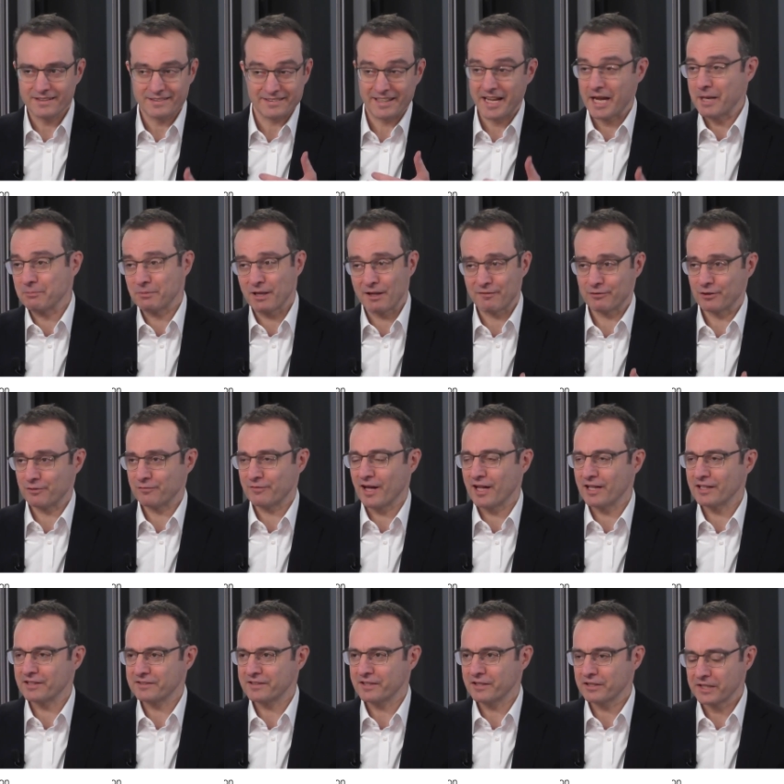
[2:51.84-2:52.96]
same level of
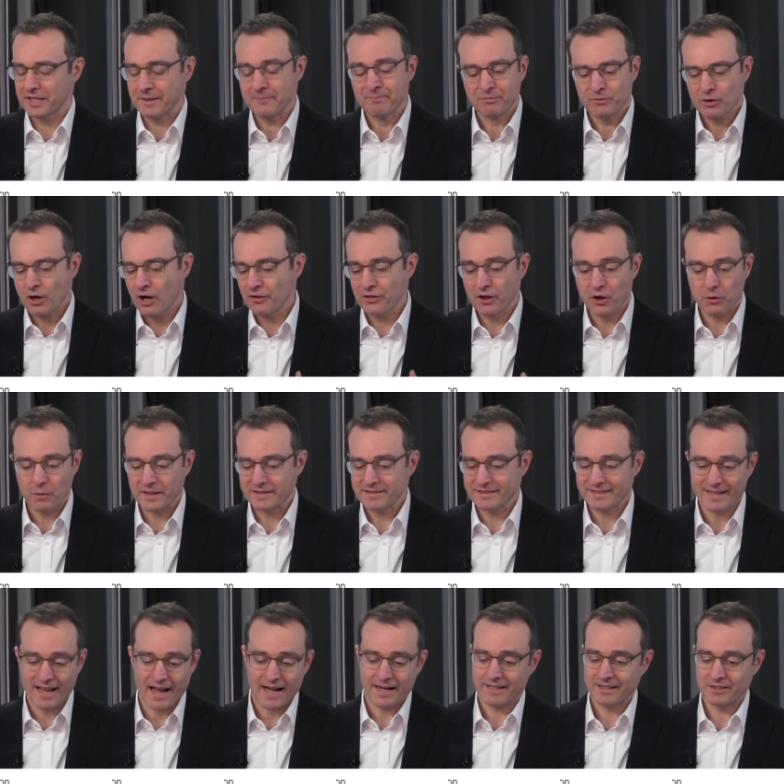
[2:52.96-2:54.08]
volatility. Right. Although it's
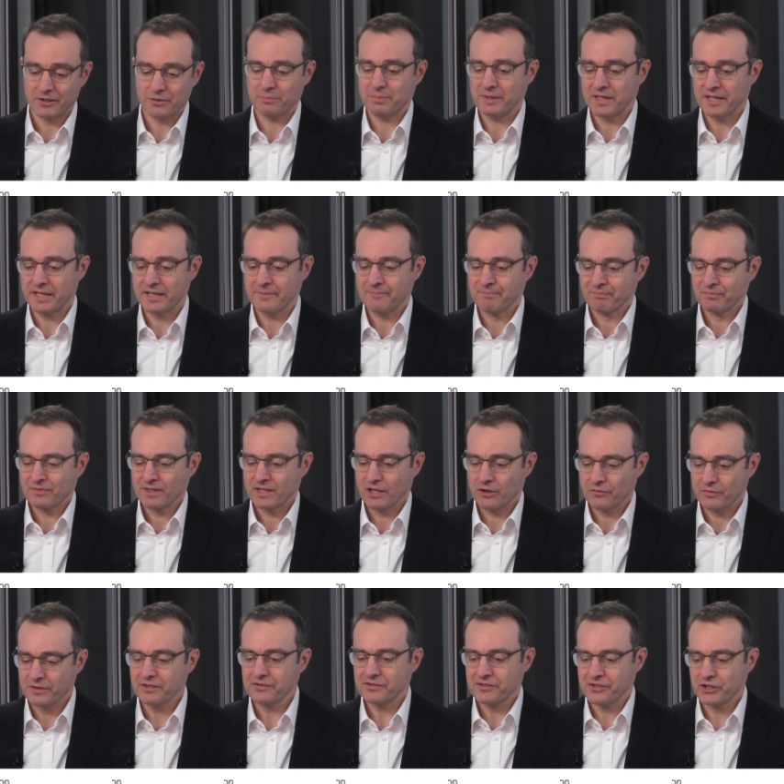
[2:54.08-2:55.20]
not going to be, you know,
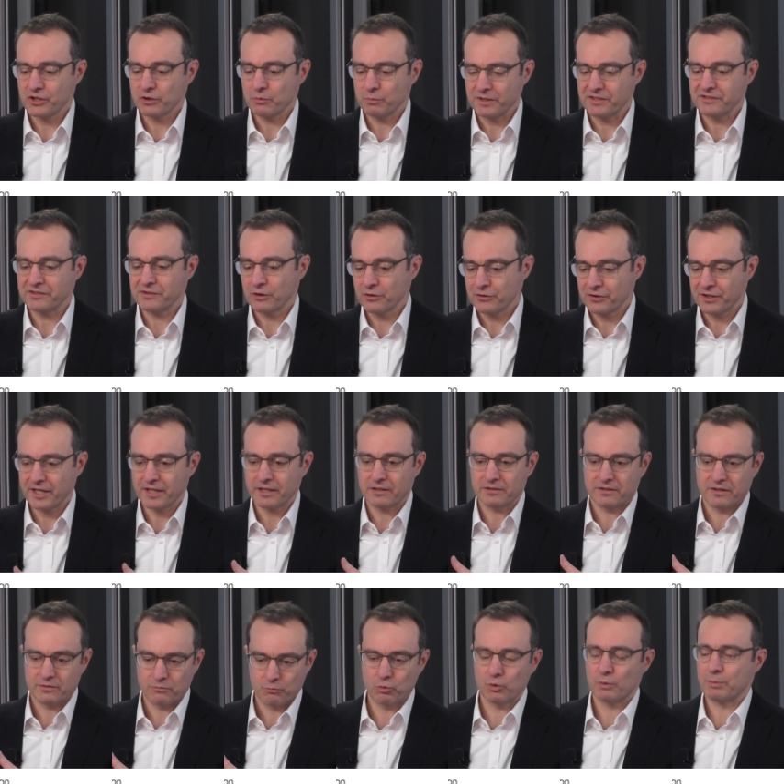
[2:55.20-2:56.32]
this year we still think
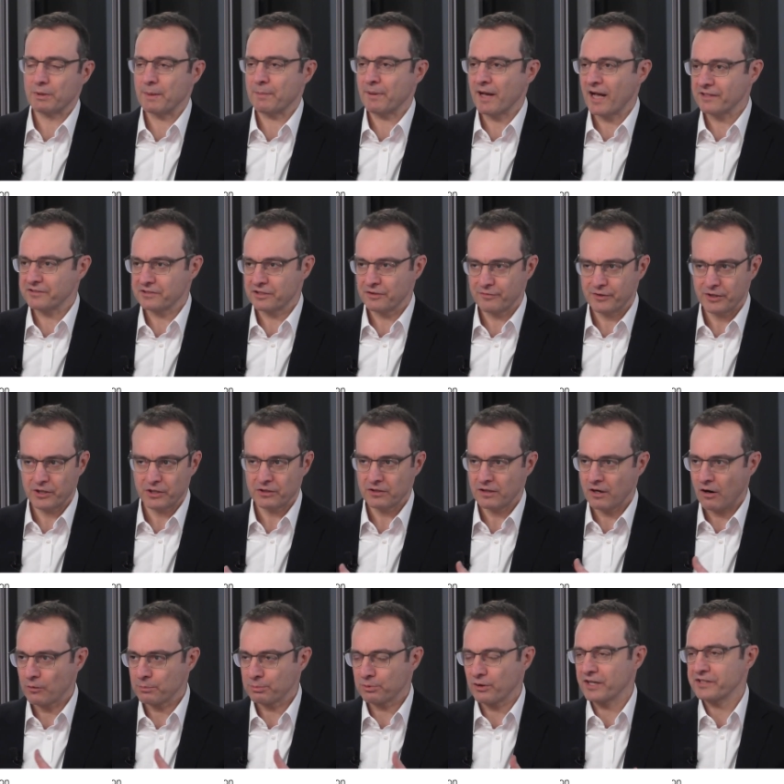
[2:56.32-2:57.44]
will be a positive year.
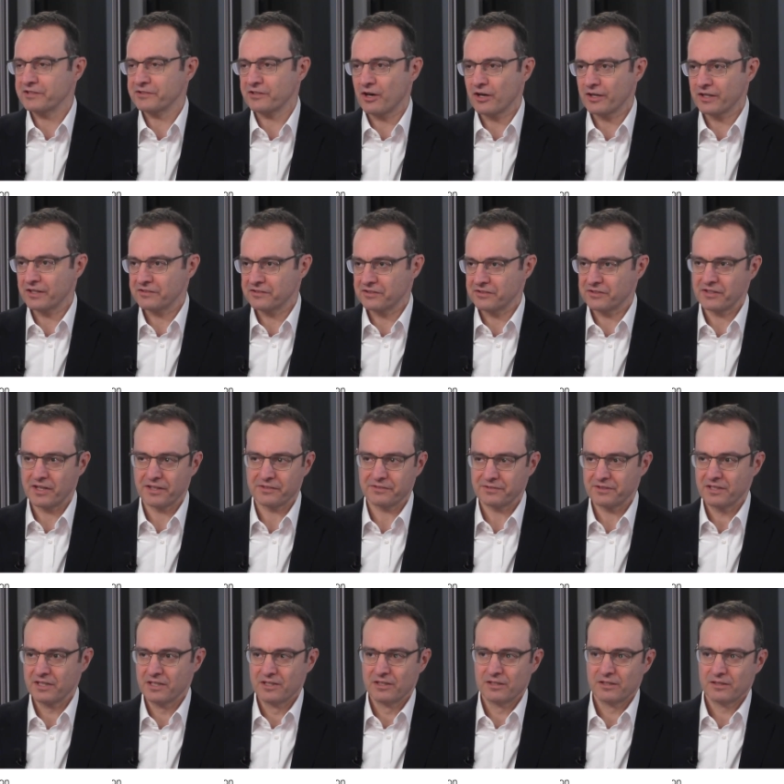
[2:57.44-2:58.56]
Our price target
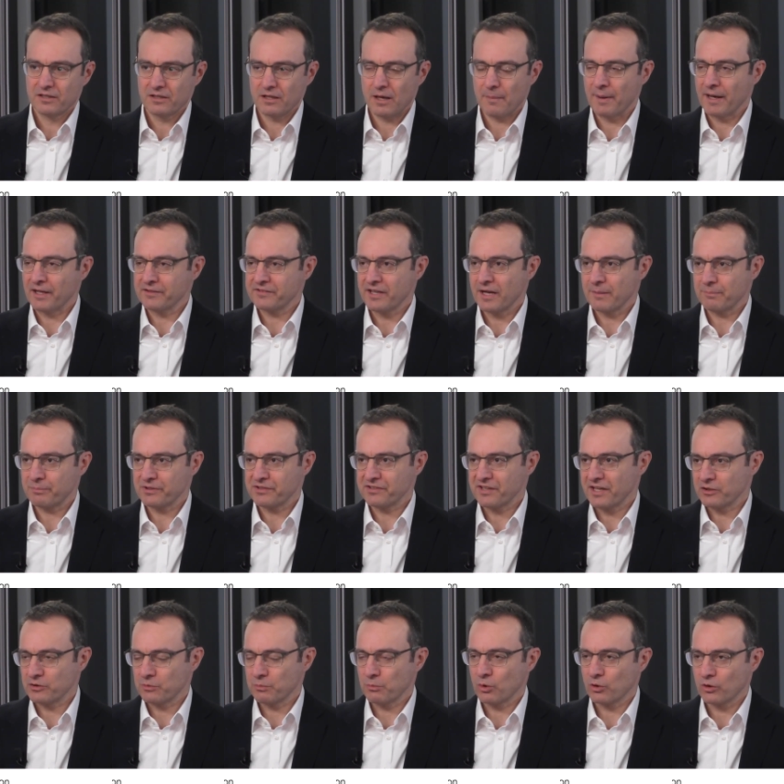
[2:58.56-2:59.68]
suggests about
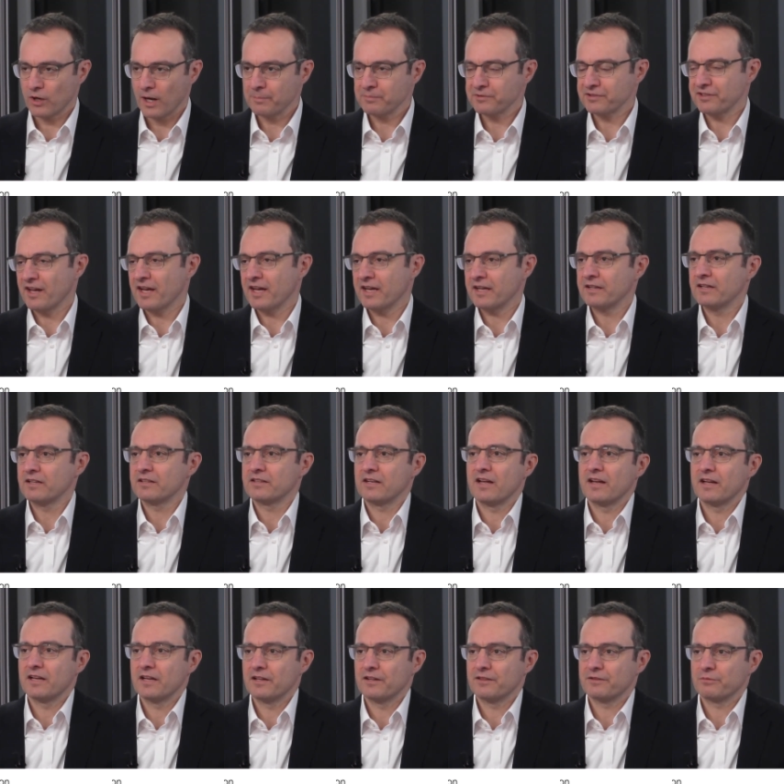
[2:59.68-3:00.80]
10% or more upside
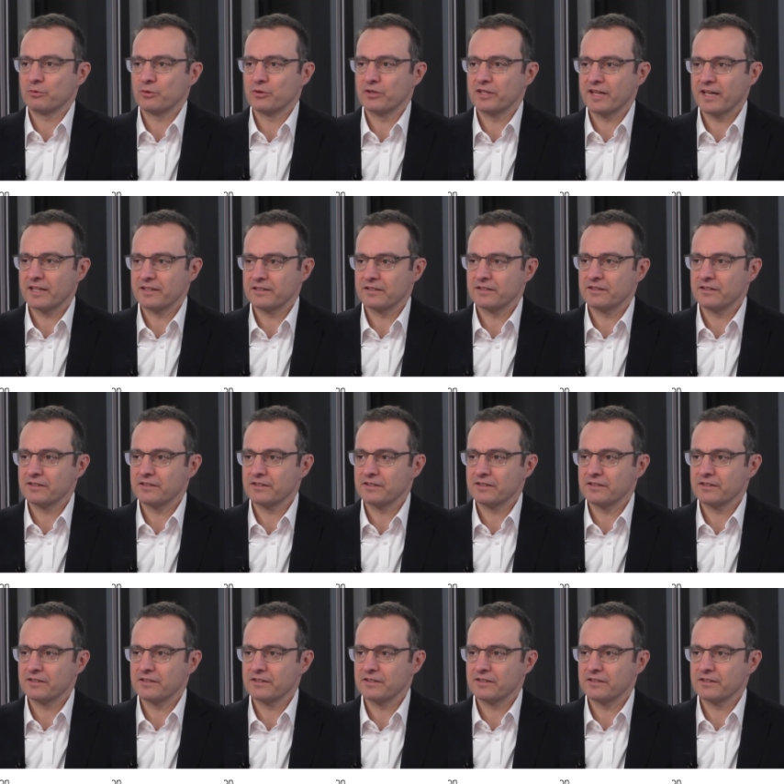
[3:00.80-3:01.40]
uh, through the end of